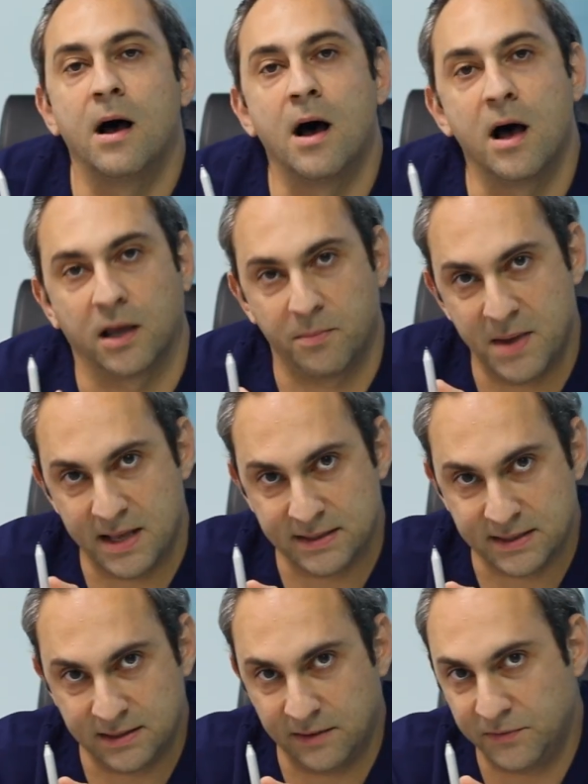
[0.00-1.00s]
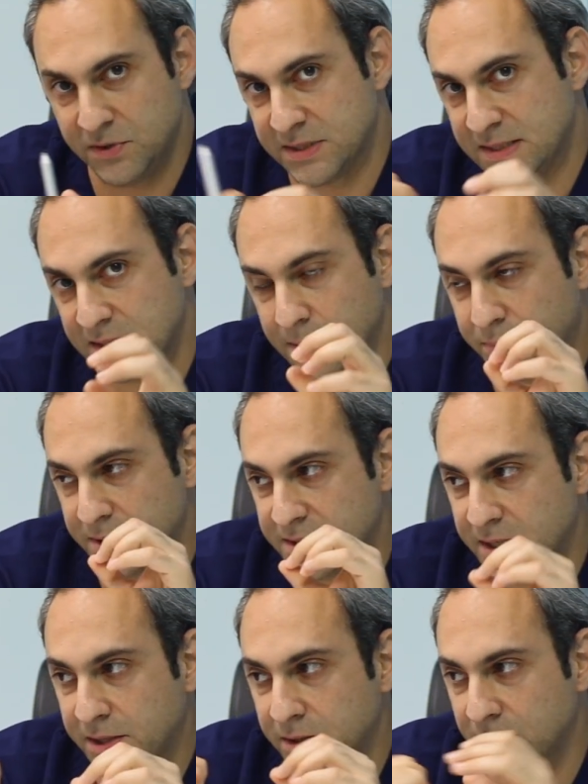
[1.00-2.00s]
augmented. If you see a
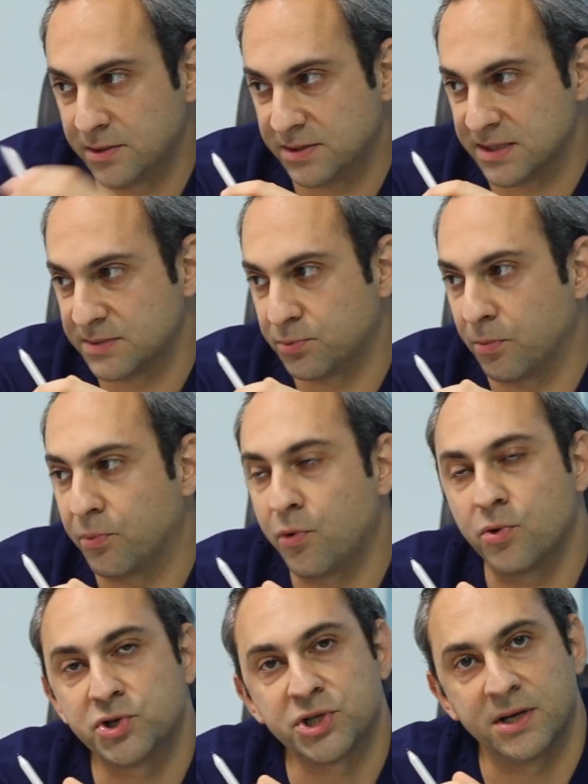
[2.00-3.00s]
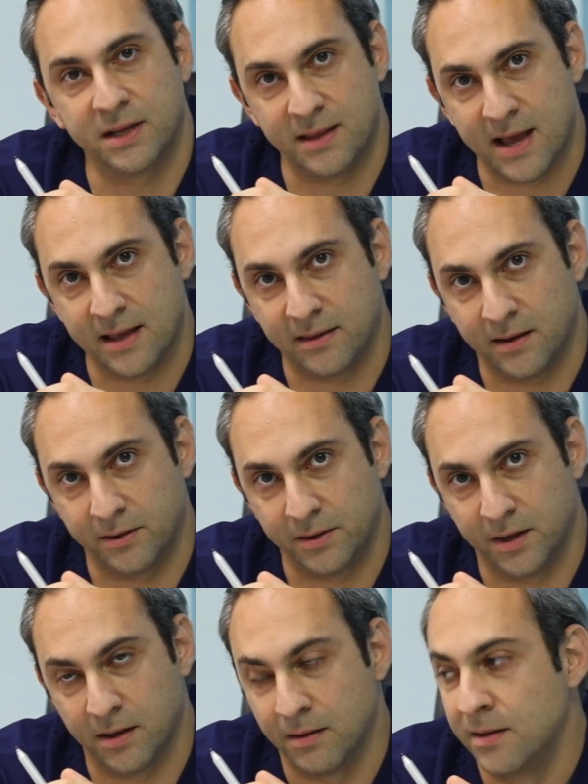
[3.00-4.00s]
particular disproportion in that
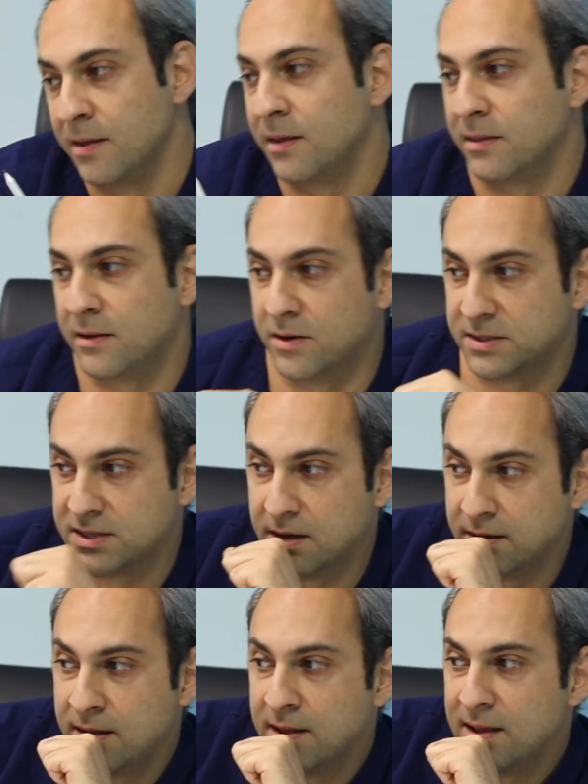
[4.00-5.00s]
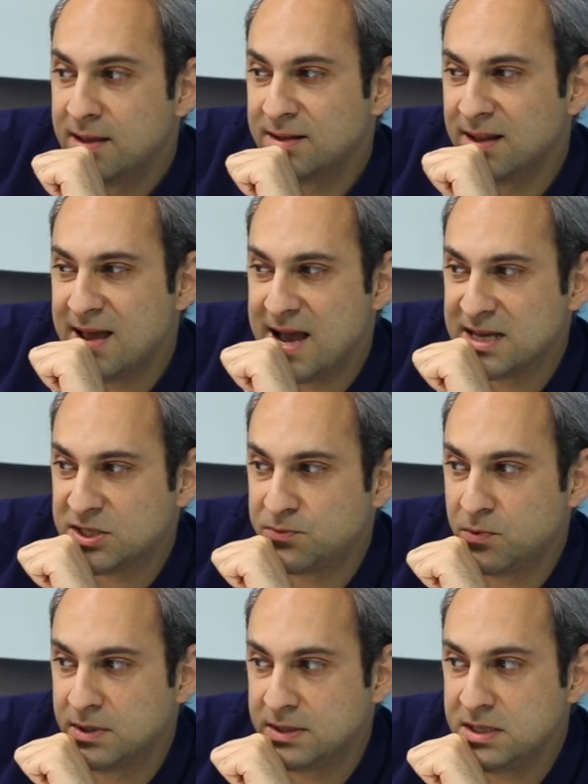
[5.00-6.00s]
area, they are done. And the last
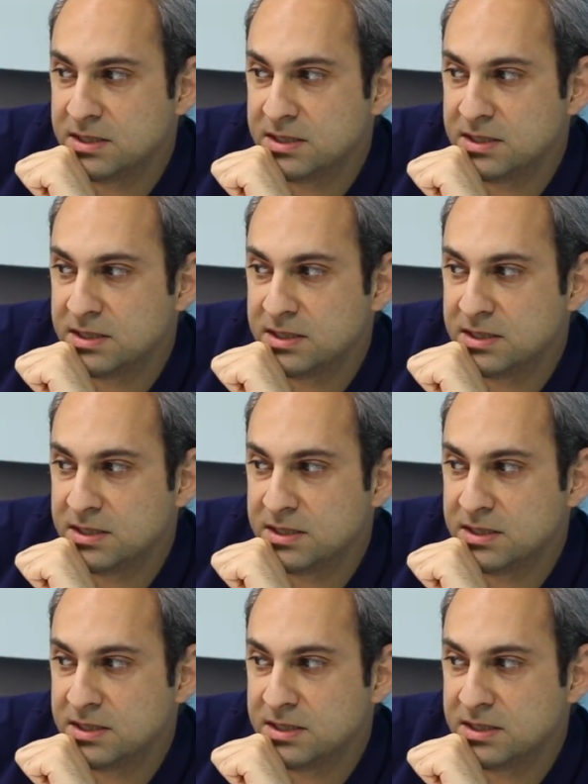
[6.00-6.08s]
one,